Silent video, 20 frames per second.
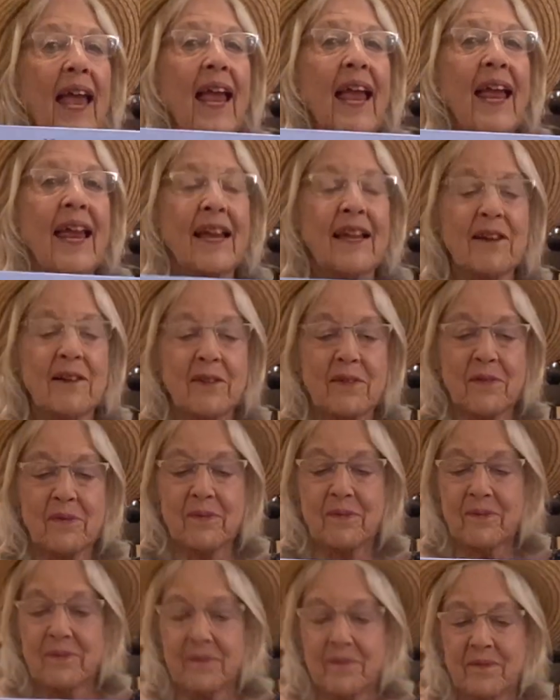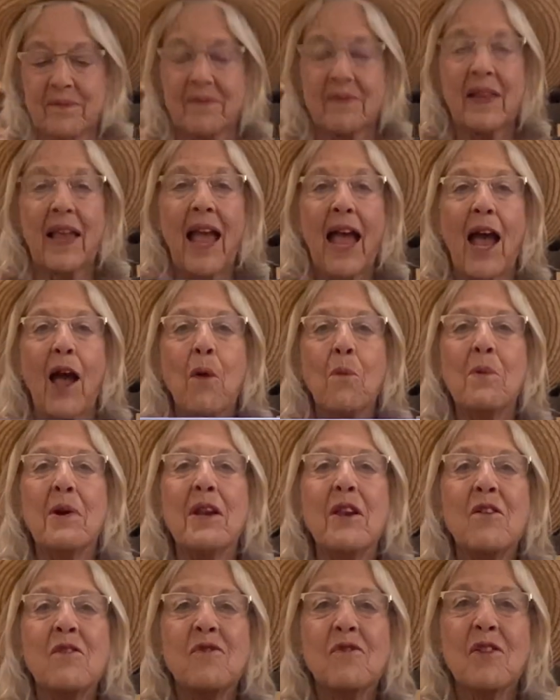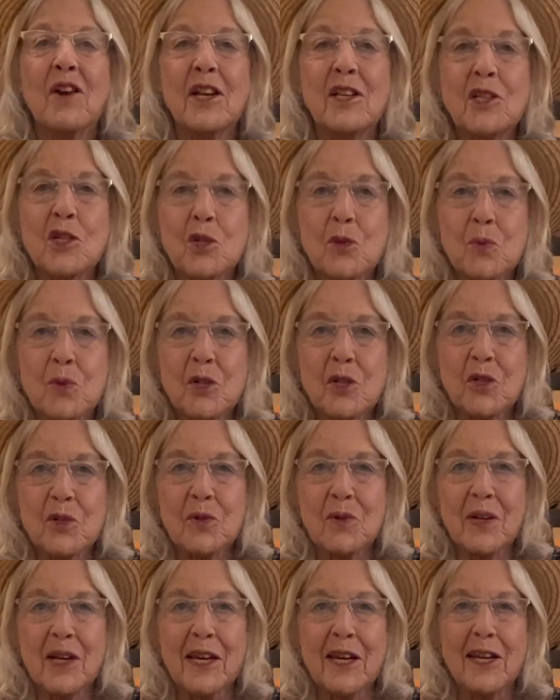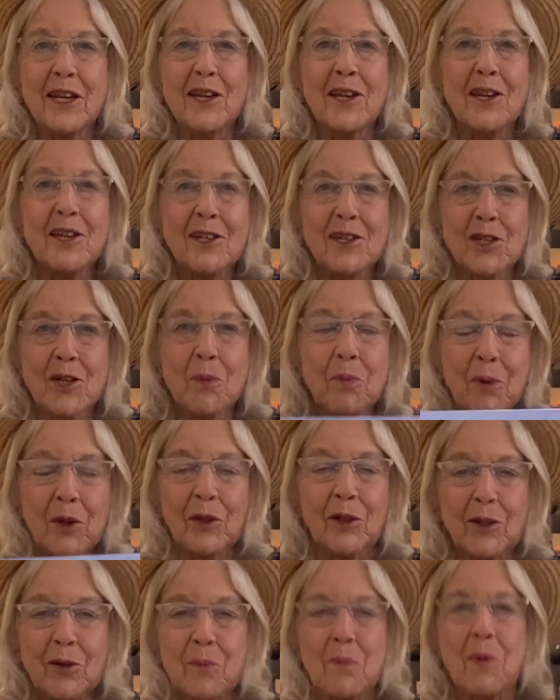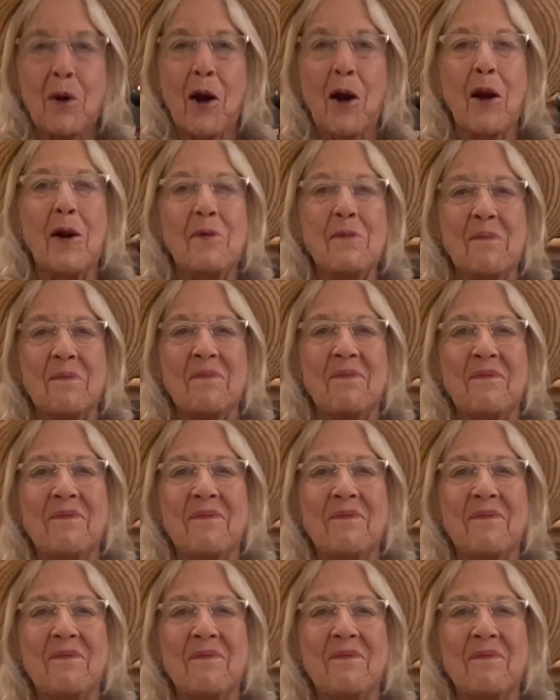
And how many friends would you need to build a barn?